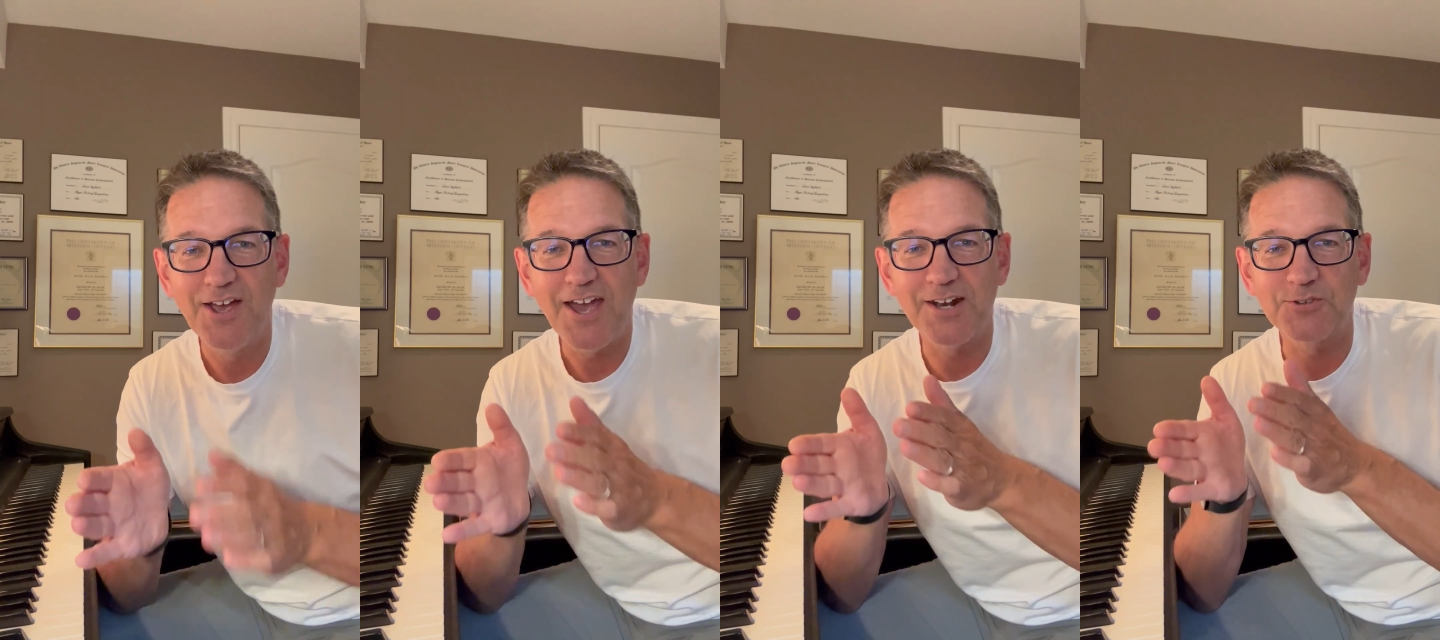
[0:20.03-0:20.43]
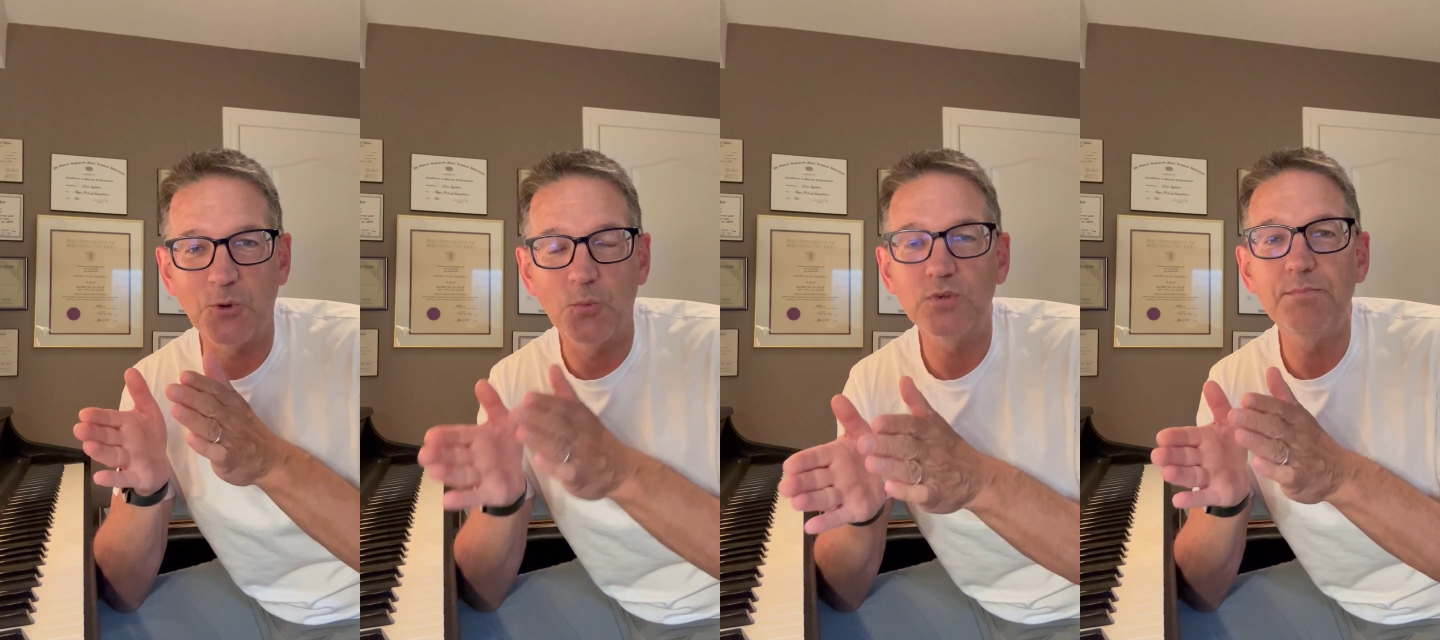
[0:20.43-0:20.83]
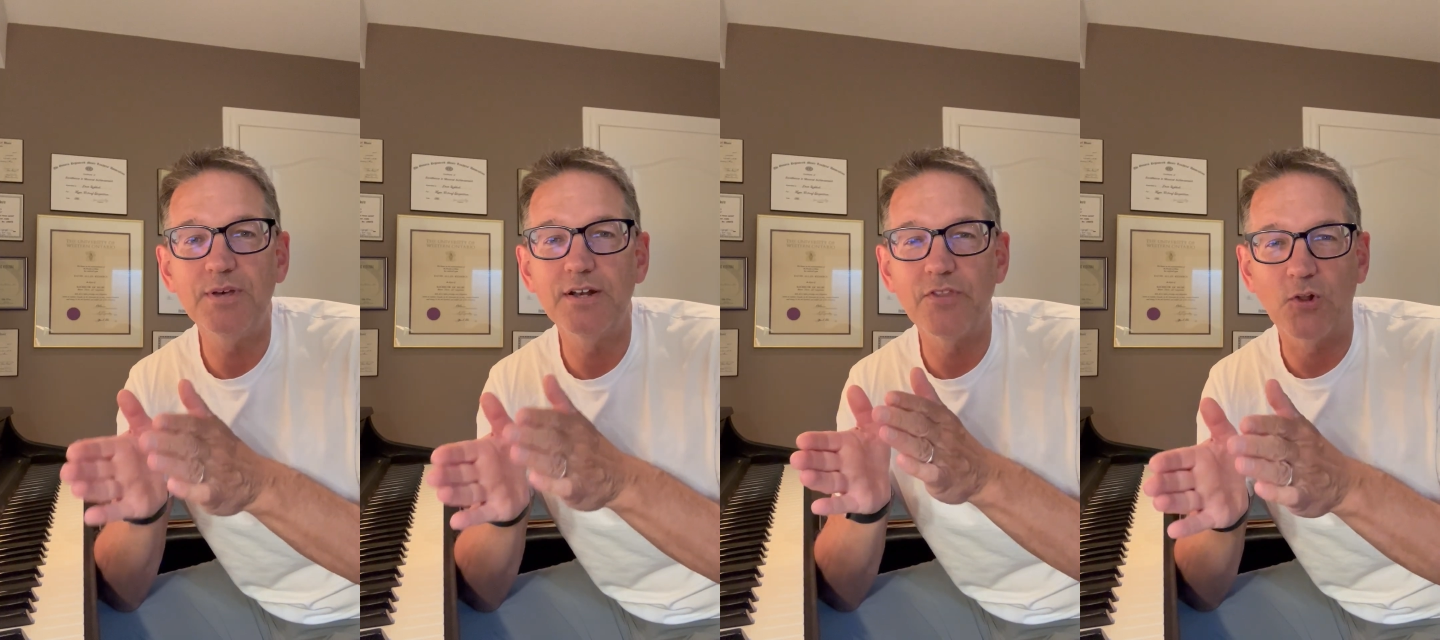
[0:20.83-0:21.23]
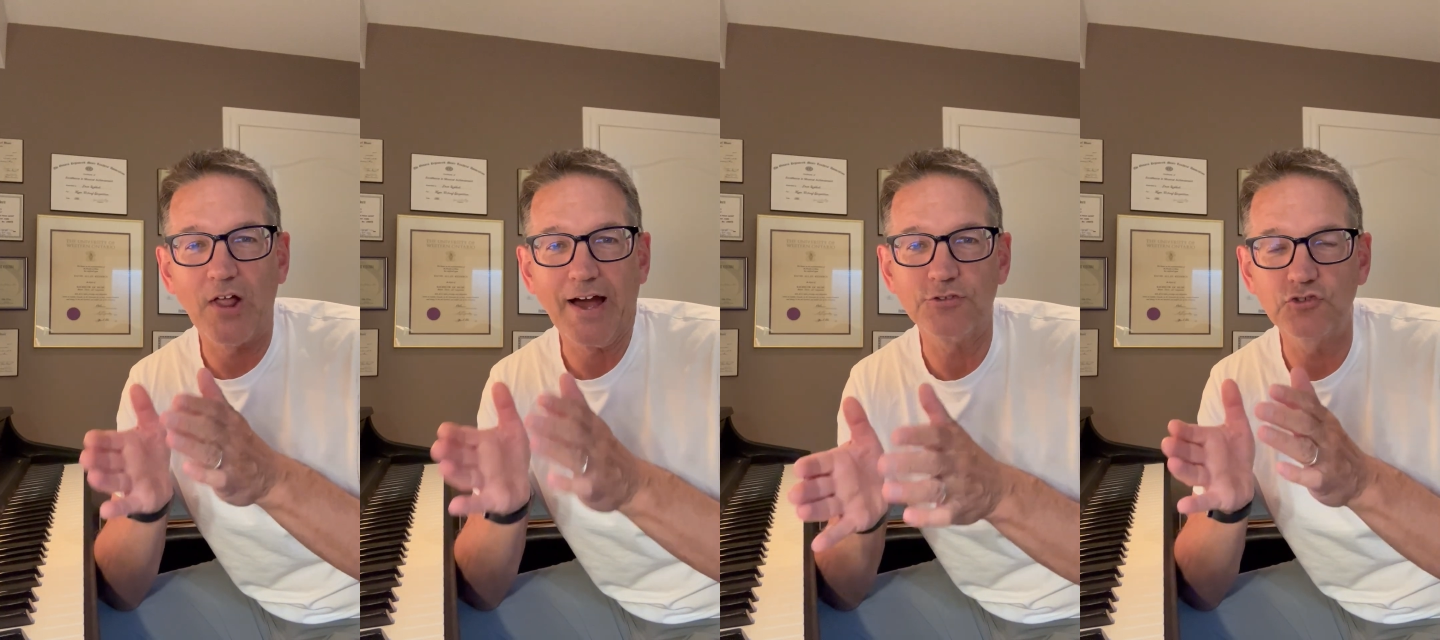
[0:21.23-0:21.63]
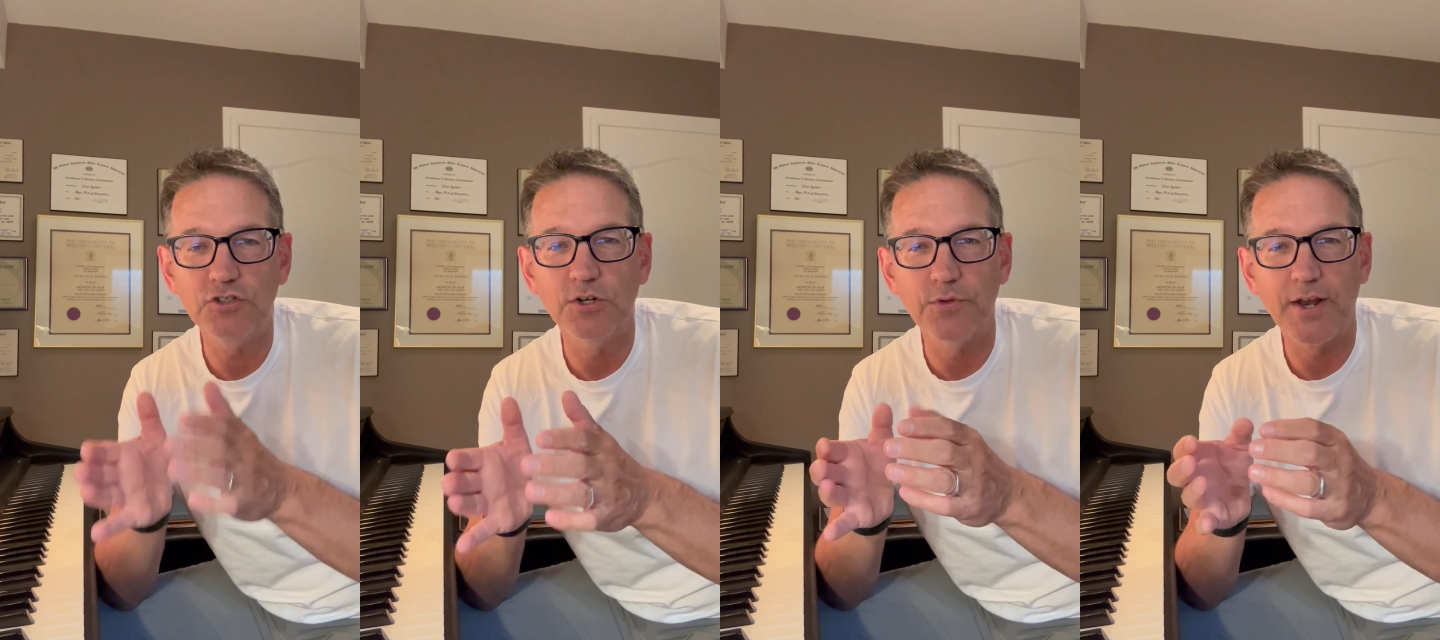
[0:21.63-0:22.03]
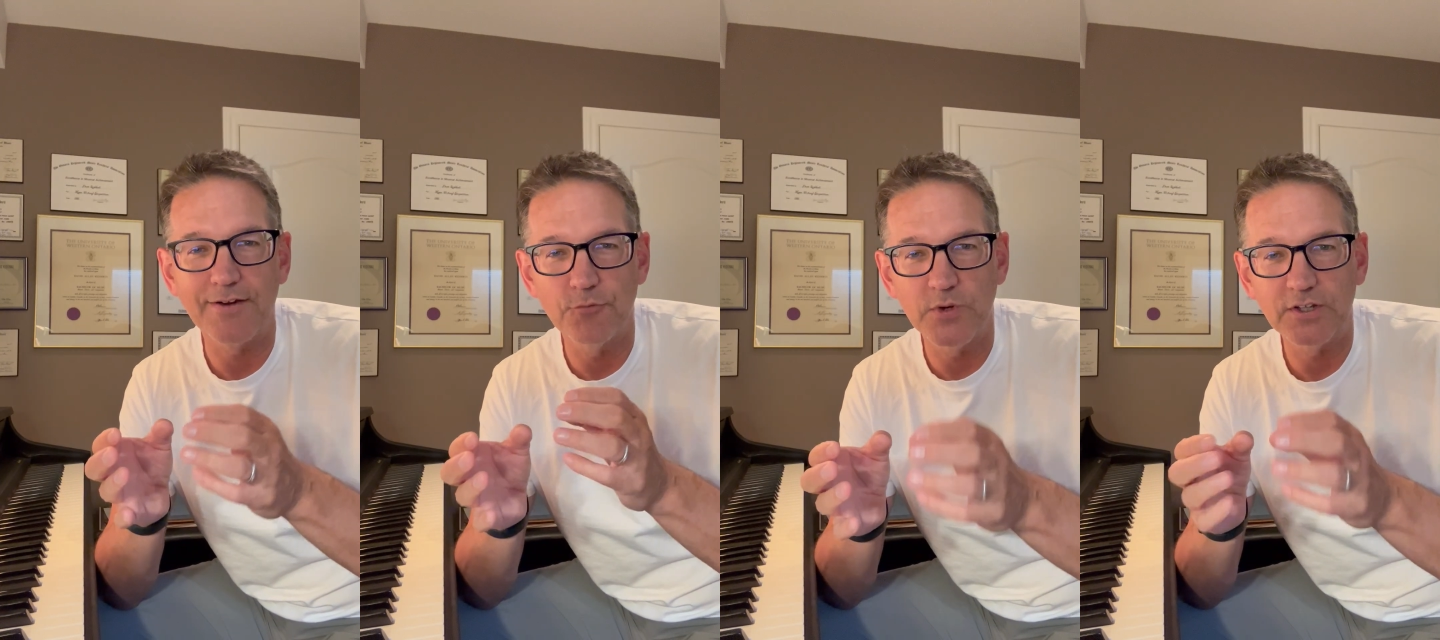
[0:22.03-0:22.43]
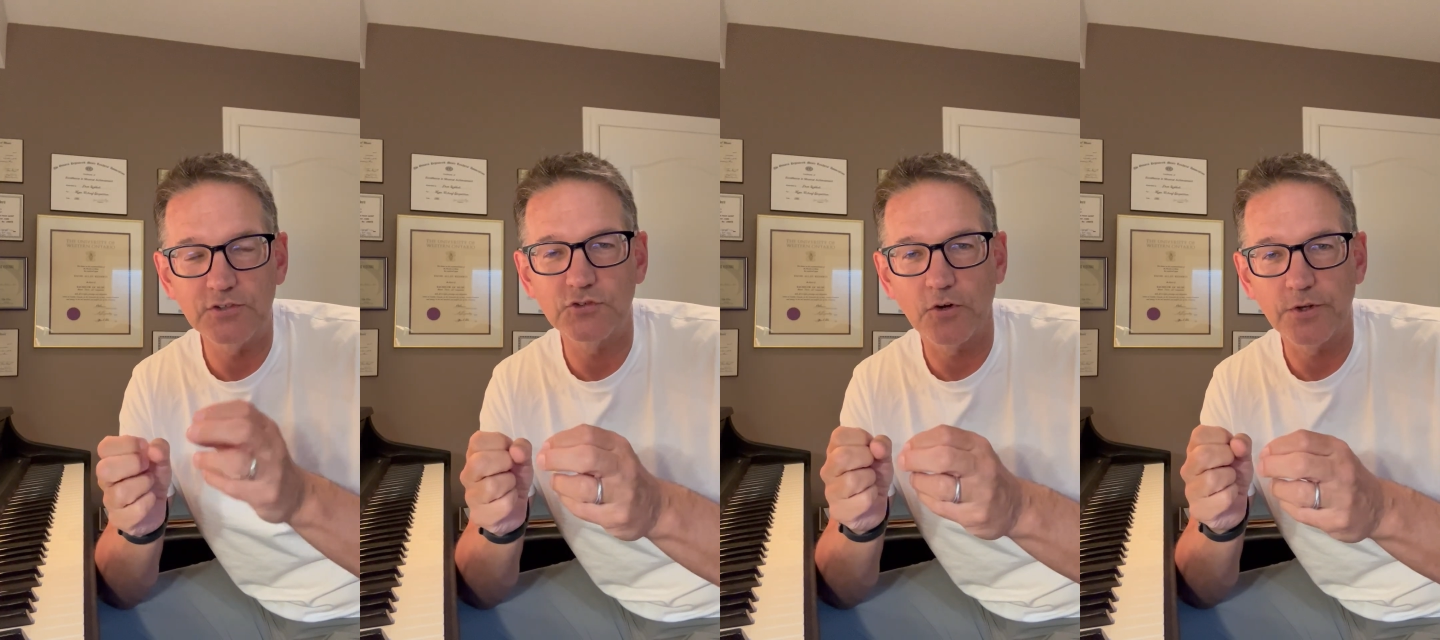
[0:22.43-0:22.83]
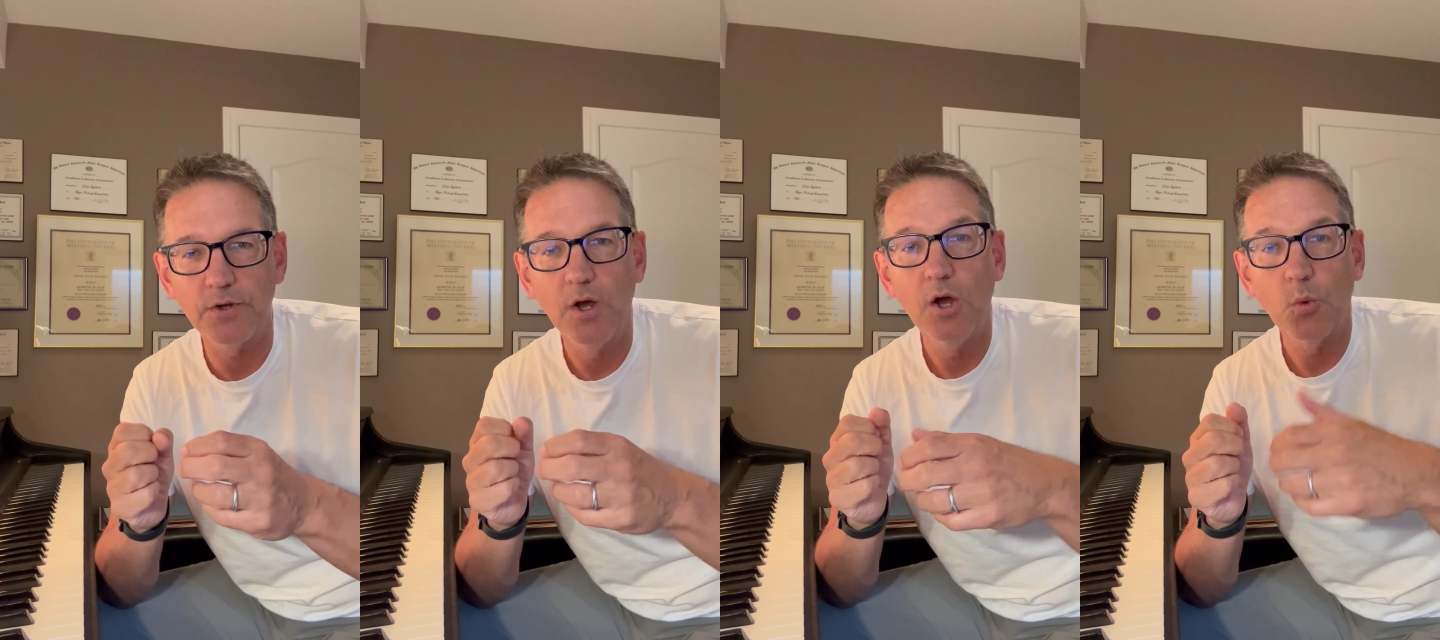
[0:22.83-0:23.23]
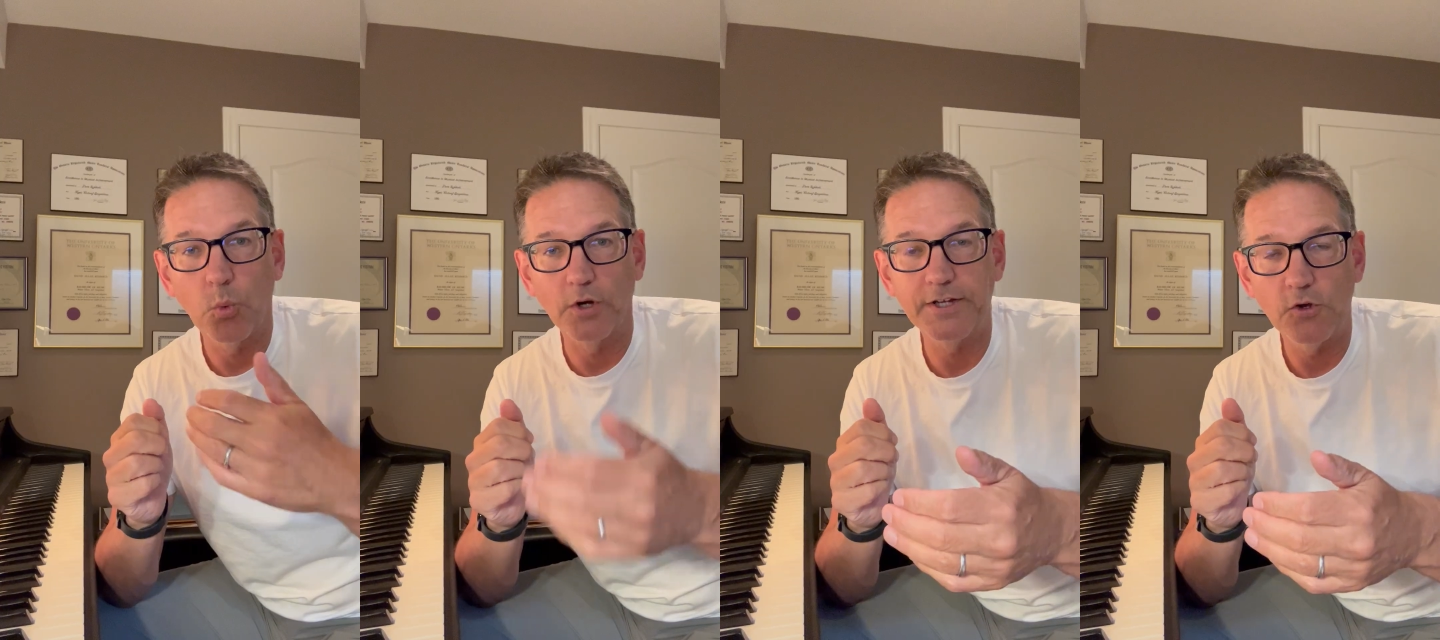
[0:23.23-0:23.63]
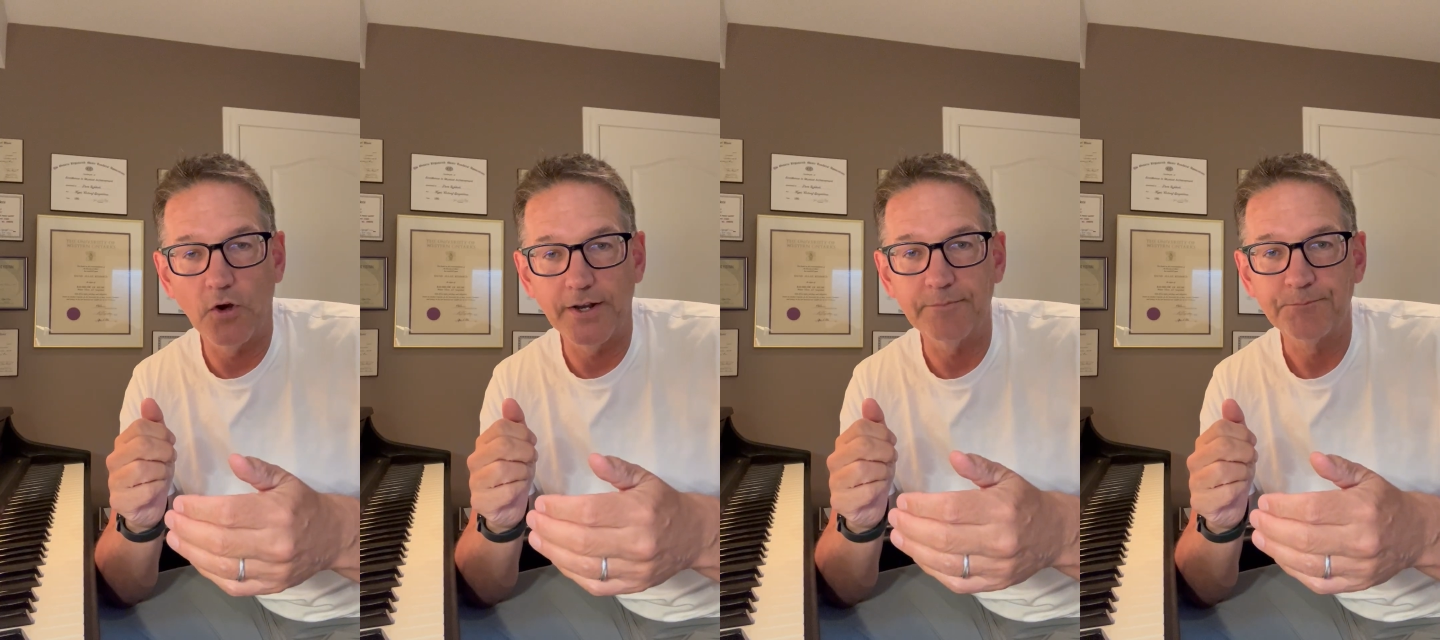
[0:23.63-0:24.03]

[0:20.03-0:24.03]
and it's only been in the last year that I've really started working on it.